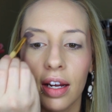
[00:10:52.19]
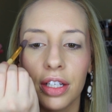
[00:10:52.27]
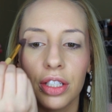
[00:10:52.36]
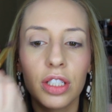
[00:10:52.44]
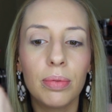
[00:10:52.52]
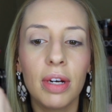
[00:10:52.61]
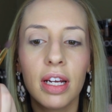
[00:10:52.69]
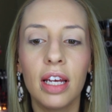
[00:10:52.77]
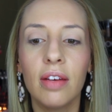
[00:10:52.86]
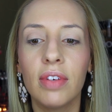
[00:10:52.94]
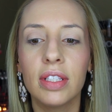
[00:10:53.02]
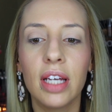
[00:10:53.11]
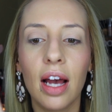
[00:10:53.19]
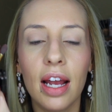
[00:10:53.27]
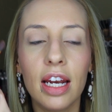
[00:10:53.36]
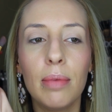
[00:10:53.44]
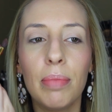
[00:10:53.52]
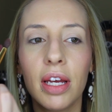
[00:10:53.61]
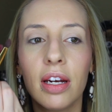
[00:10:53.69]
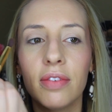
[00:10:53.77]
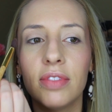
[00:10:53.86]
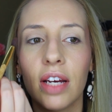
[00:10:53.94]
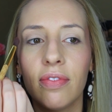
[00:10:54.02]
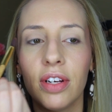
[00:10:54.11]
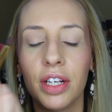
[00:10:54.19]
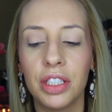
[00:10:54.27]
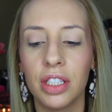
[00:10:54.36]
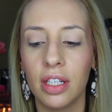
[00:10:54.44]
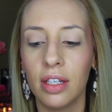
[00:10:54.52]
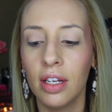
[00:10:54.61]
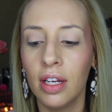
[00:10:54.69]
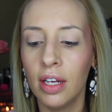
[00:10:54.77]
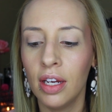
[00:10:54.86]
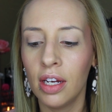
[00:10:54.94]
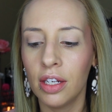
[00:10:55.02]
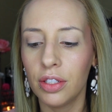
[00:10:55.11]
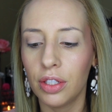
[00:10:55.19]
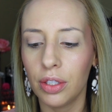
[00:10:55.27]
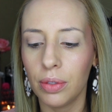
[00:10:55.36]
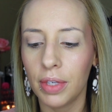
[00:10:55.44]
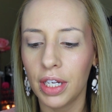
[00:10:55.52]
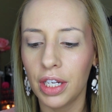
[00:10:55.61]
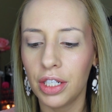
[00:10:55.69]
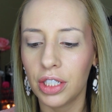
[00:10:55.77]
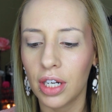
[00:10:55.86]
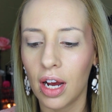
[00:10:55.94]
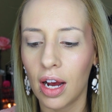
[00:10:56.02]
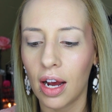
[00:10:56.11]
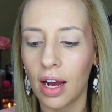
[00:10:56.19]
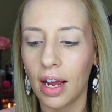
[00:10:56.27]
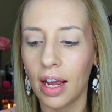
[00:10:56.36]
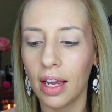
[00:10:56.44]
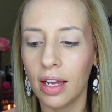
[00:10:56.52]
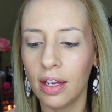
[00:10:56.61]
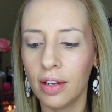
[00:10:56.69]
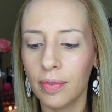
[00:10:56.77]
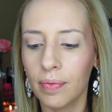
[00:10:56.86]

I just want to give a tiny bit of definition to each eye.